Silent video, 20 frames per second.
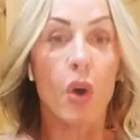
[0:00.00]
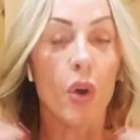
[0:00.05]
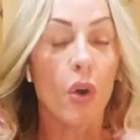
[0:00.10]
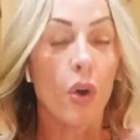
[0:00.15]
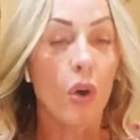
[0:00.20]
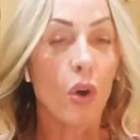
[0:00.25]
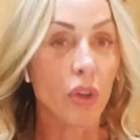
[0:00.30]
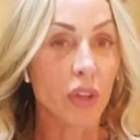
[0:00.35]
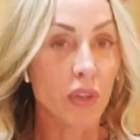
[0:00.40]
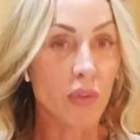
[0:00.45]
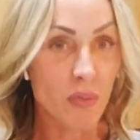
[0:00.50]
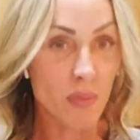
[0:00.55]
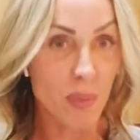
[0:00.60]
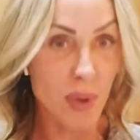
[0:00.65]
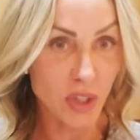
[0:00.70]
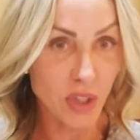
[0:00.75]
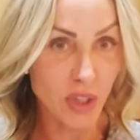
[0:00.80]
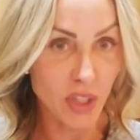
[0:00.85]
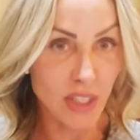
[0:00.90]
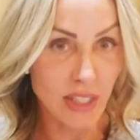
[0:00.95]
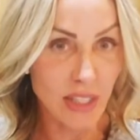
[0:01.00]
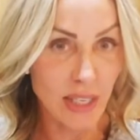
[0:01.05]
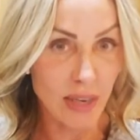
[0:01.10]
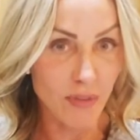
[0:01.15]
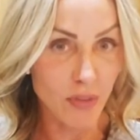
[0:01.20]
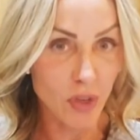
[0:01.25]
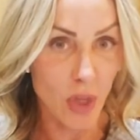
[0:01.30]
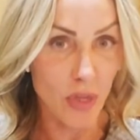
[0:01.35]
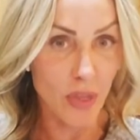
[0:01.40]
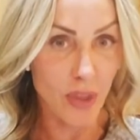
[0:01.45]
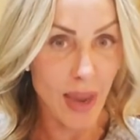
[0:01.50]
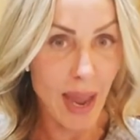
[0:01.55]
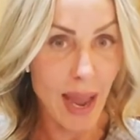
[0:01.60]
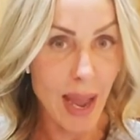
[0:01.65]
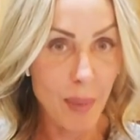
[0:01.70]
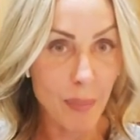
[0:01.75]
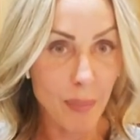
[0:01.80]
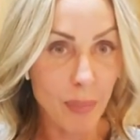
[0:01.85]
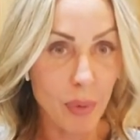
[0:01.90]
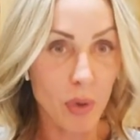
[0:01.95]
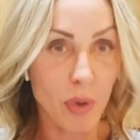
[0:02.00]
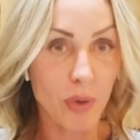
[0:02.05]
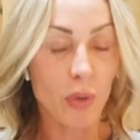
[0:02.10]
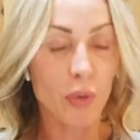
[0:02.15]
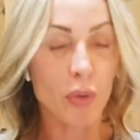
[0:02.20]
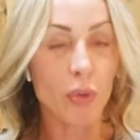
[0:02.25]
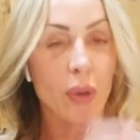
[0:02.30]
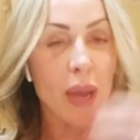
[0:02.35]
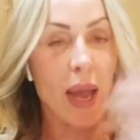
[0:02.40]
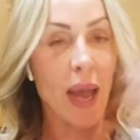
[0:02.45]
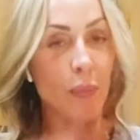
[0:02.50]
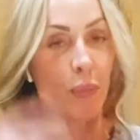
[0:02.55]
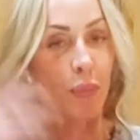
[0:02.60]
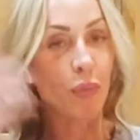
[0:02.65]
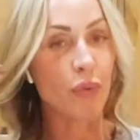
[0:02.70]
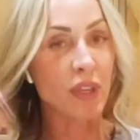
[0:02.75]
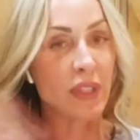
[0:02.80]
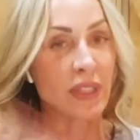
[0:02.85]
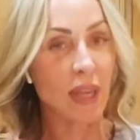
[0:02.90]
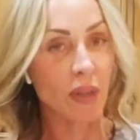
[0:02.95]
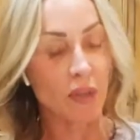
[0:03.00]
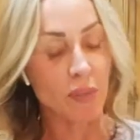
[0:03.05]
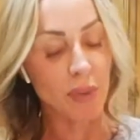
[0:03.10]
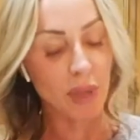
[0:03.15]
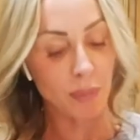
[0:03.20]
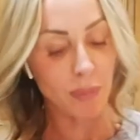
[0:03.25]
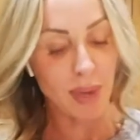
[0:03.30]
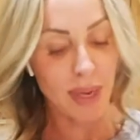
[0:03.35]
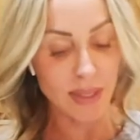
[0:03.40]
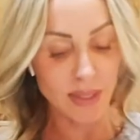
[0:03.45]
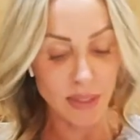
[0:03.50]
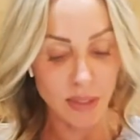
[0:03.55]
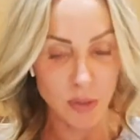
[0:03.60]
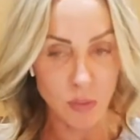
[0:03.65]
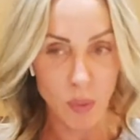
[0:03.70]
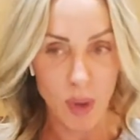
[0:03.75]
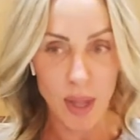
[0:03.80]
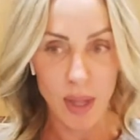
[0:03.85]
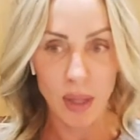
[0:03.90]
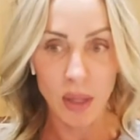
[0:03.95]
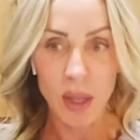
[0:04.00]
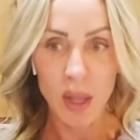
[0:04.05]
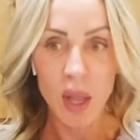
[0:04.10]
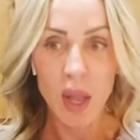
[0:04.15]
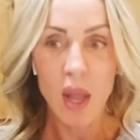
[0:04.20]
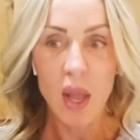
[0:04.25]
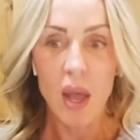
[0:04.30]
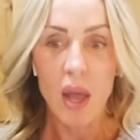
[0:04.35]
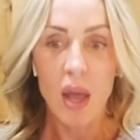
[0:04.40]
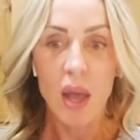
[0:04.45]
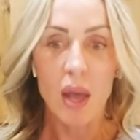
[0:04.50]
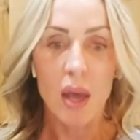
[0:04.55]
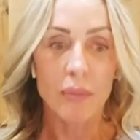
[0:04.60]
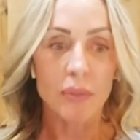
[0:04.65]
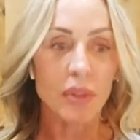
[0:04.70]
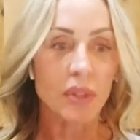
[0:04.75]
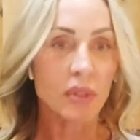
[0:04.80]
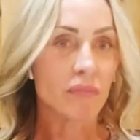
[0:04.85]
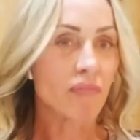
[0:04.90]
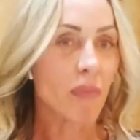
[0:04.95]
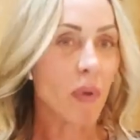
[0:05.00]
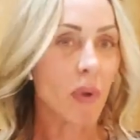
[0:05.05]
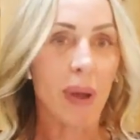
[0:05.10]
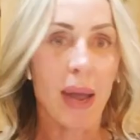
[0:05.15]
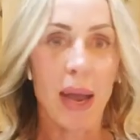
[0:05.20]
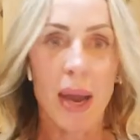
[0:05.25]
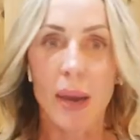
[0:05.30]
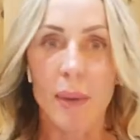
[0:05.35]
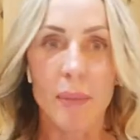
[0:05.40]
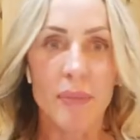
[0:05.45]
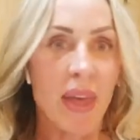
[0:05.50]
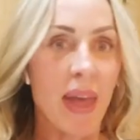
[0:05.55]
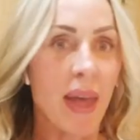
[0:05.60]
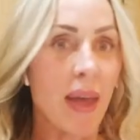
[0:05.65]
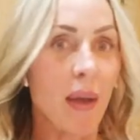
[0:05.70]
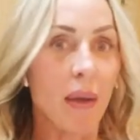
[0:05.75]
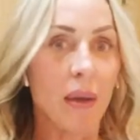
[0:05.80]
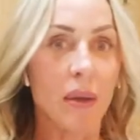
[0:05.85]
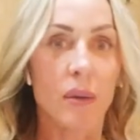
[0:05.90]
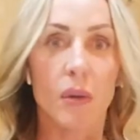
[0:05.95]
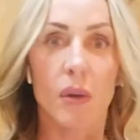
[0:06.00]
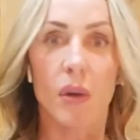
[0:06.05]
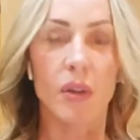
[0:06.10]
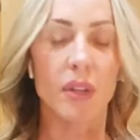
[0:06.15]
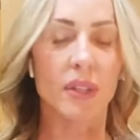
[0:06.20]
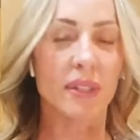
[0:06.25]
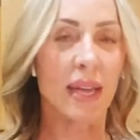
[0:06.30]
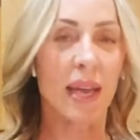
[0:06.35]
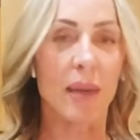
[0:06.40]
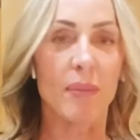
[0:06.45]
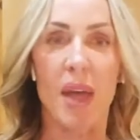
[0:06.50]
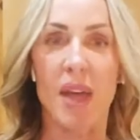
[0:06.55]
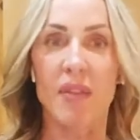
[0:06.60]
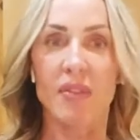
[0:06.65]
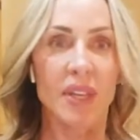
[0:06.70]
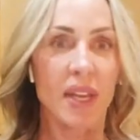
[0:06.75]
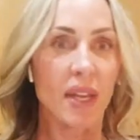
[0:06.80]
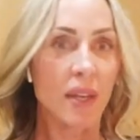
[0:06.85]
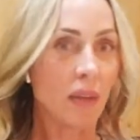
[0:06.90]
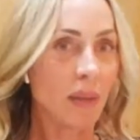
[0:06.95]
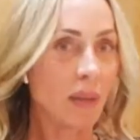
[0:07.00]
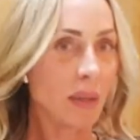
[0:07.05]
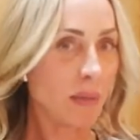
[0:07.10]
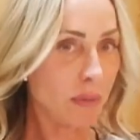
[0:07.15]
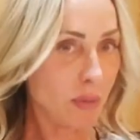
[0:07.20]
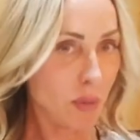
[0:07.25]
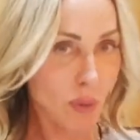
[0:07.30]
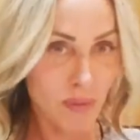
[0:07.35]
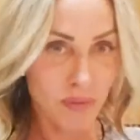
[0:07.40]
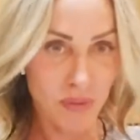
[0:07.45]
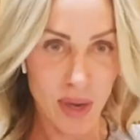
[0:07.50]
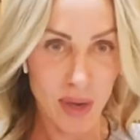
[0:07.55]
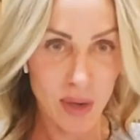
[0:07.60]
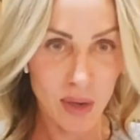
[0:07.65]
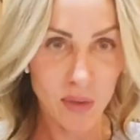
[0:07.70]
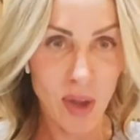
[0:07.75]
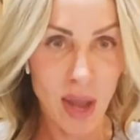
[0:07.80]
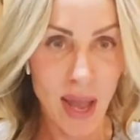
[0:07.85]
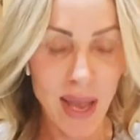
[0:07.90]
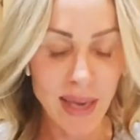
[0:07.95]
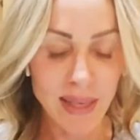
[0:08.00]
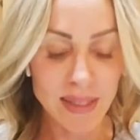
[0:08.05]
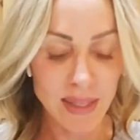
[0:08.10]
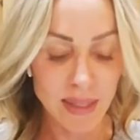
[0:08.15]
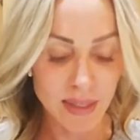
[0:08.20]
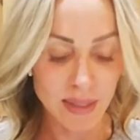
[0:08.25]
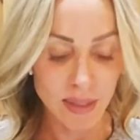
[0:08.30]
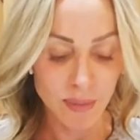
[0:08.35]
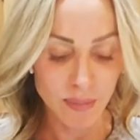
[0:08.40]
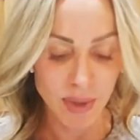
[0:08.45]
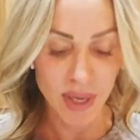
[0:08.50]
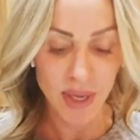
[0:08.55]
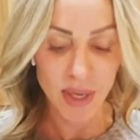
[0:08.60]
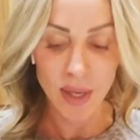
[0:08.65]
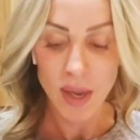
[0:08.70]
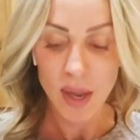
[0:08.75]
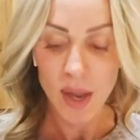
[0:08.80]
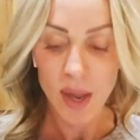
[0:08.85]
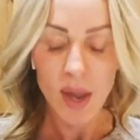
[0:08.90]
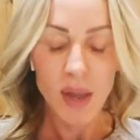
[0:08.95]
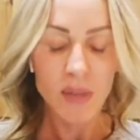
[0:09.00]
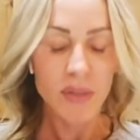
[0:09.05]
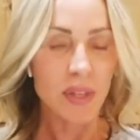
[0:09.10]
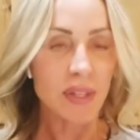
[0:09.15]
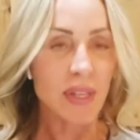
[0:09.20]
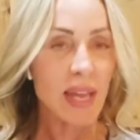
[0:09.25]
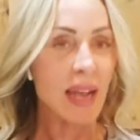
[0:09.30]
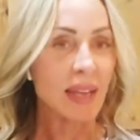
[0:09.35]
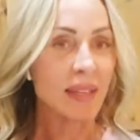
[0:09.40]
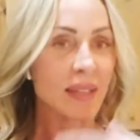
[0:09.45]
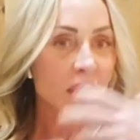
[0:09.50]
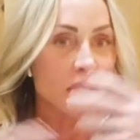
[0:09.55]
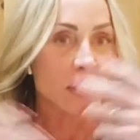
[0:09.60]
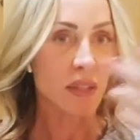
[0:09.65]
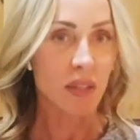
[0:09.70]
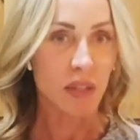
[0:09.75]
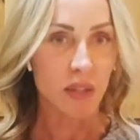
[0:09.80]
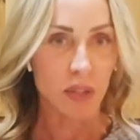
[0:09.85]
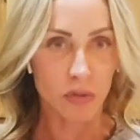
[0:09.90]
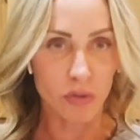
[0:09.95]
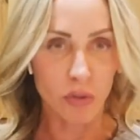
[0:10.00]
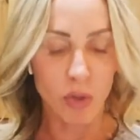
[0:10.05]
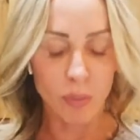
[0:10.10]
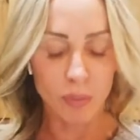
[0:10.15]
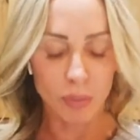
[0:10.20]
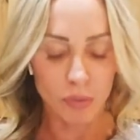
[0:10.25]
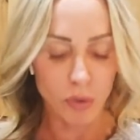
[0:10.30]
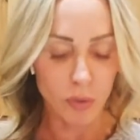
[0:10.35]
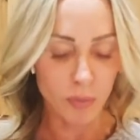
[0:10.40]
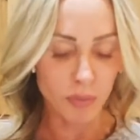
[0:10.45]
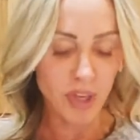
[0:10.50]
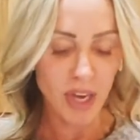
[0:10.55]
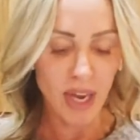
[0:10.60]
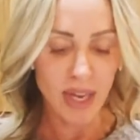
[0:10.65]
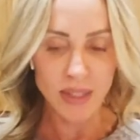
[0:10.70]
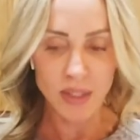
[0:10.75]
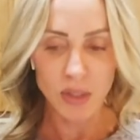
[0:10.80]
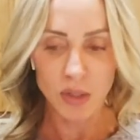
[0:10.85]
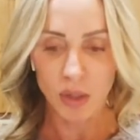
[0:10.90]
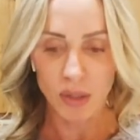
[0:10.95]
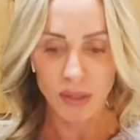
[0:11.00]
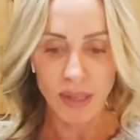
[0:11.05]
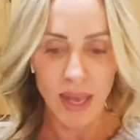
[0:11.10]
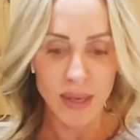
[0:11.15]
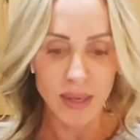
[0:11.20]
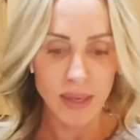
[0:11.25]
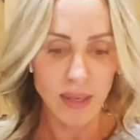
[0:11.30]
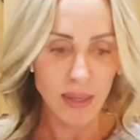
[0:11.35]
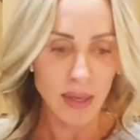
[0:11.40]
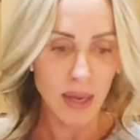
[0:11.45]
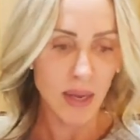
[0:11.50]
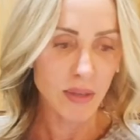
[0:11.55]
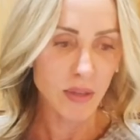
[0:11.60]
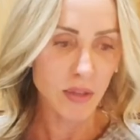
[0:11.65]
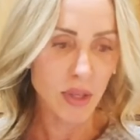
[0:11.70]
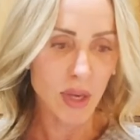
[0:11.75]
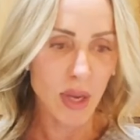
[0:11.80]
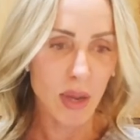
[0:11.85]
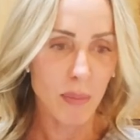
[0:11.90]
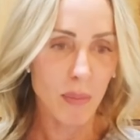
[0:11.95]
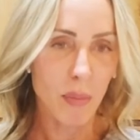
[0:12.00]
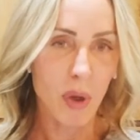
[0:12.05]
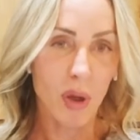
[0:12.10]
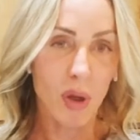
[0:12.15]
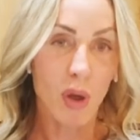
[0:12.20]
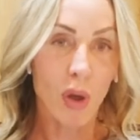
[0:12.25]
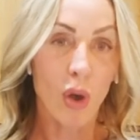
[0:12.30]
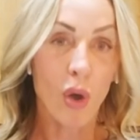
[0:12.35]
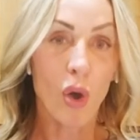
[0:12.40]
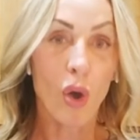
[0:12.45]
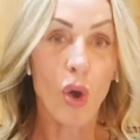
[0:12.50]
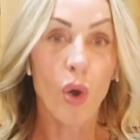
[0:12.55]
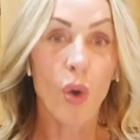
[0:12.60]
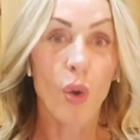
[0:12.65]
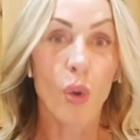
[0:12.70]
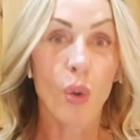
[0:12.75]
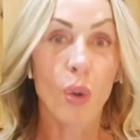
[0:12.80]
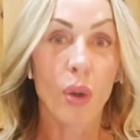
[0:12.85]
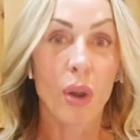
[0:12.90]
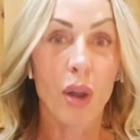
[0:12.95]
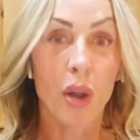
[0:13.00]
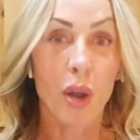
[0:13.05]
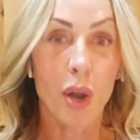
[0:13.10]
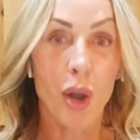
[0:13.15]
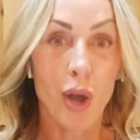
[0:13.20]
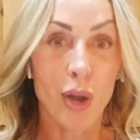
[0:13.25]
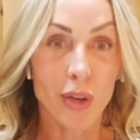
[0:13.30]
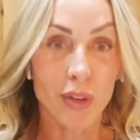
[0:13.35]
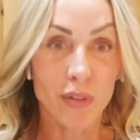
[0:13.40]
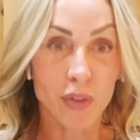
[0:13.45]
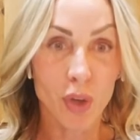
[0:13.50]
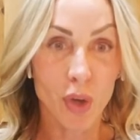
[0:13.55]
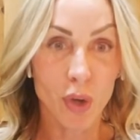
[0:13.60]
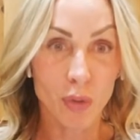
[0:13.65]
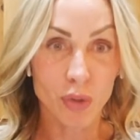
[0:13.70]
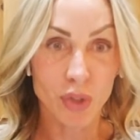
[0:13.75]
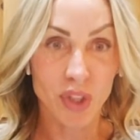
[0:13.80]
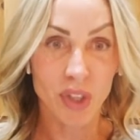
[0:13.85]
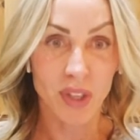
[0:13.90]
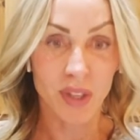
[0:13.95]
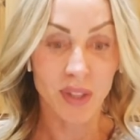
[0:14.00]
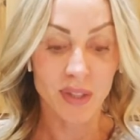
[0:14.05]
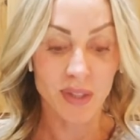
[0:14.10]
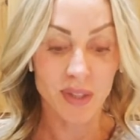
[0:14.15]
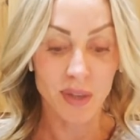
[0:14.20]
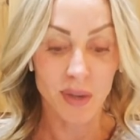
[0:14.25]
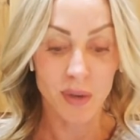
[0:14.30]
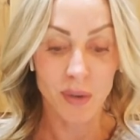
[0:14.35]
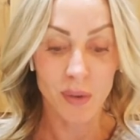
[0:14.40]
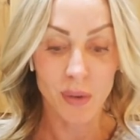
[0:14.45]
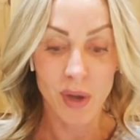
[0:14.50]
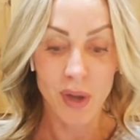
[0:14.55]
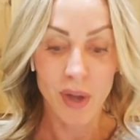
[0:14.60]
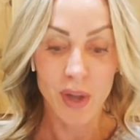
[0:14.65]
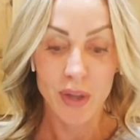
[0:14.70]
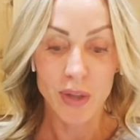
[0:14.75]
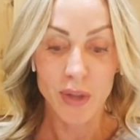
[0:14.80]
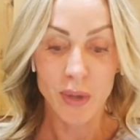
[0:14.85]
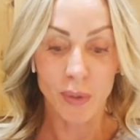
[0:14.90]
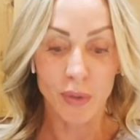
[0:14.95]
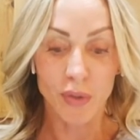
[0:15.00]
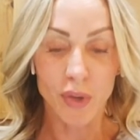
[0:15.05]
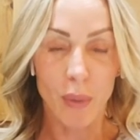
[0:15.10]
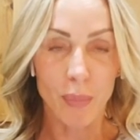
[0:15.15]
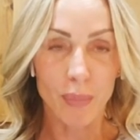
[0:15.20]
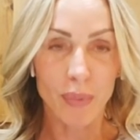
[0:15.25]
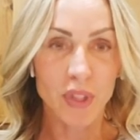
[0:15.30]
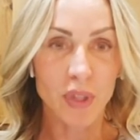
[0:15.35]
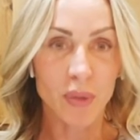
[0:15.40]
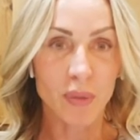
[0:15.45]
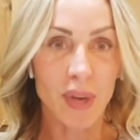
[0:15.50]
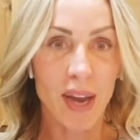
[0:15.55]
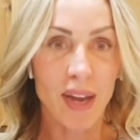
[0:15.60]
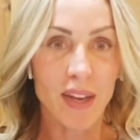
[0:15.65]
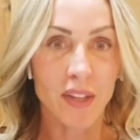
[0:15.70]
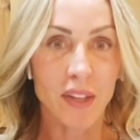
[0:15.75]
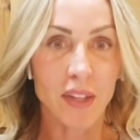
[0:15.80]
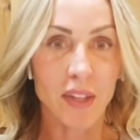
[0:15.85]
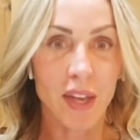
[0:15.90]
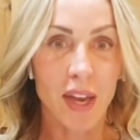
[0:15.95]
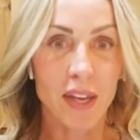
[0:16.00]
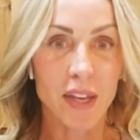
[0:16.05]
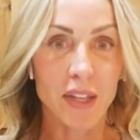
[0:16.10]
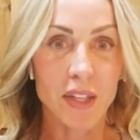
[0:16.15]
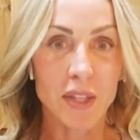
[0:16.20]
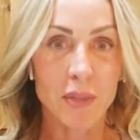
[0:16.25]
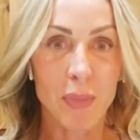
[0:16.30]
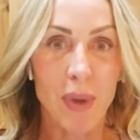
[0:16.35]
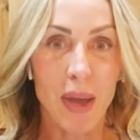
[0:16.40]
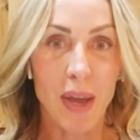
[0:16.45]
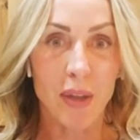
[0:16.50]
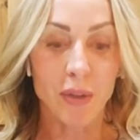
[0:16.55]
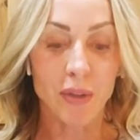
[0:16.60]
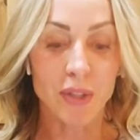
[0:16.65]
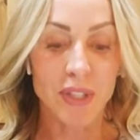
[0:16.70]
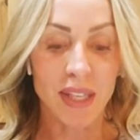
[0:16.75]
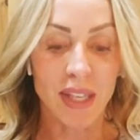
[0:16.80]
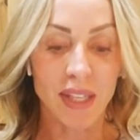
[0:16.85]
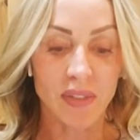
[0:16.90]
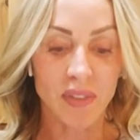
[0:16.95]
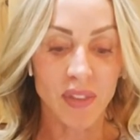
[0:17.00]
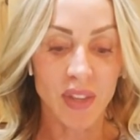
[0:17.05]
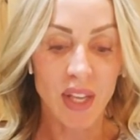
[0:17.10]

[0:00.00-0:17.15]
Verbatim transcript: all the information is delivered on the app, although you can print out the meal plans as well. Um, I am there all the time. Every day you have got, got, access to me. There's access to the group, group chats and all that, and, and um, a whole lot of coaching. So you will not be doing anything, any of this by yourself.